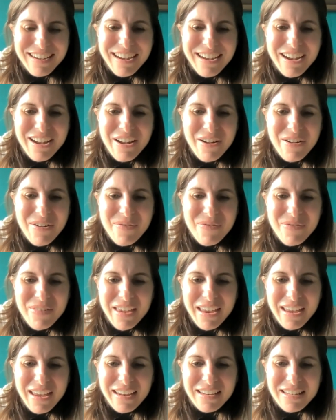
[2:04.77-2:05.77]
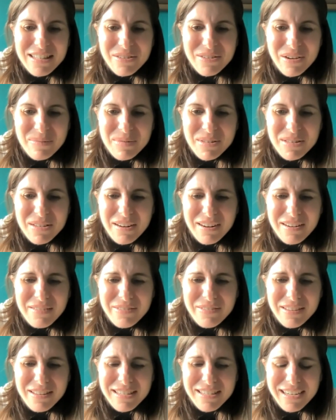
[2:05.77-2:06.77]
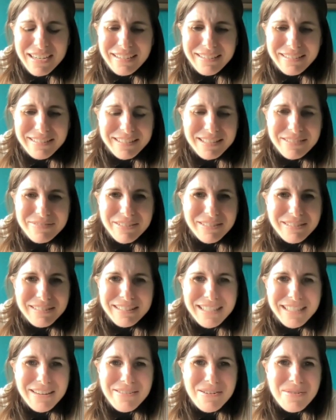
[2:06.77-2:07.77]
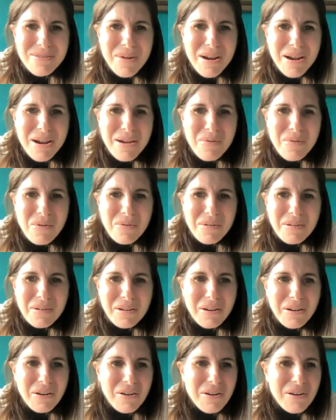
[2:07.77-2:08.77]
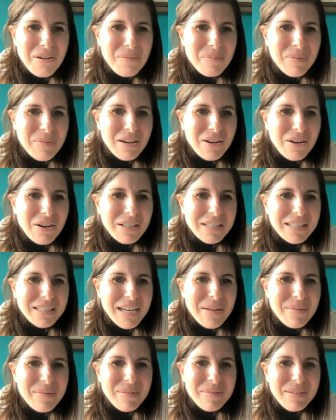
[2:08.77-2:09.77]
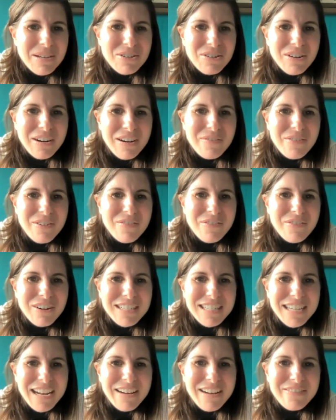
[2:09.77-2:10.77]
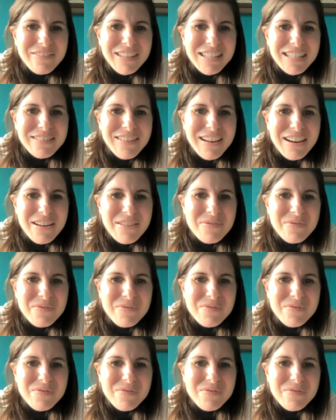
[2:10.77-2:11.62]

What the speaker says: And so I'm sorry for the technical difficulty. I don't know why it won't be called up. Let me try it one more time this way.